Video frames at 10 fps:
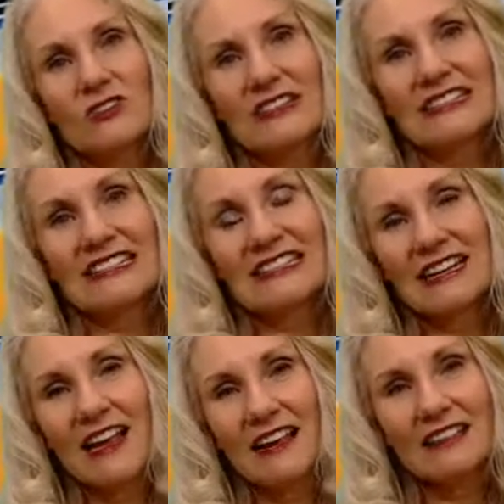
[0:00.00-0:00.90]

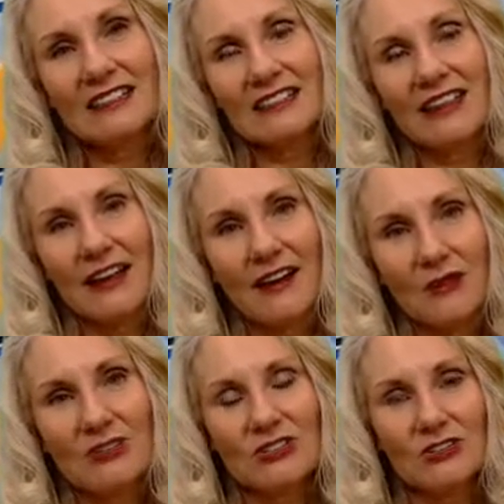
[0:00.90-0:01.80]
instead see that
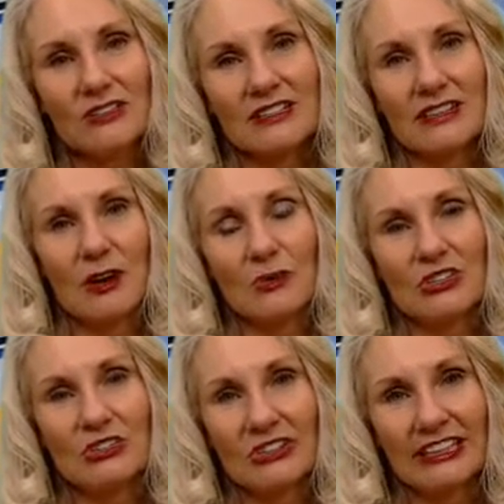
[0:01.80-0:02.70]
obstacle as an
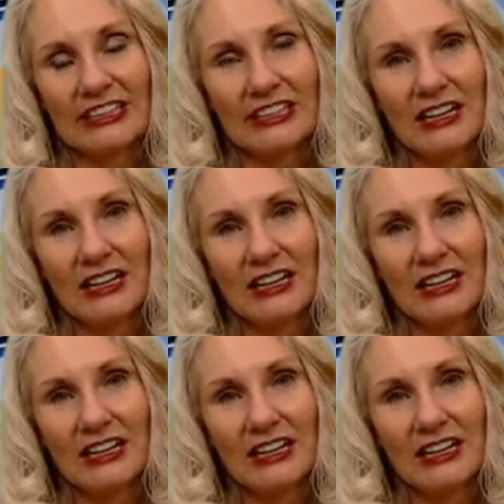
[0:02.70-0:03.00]
opportunity.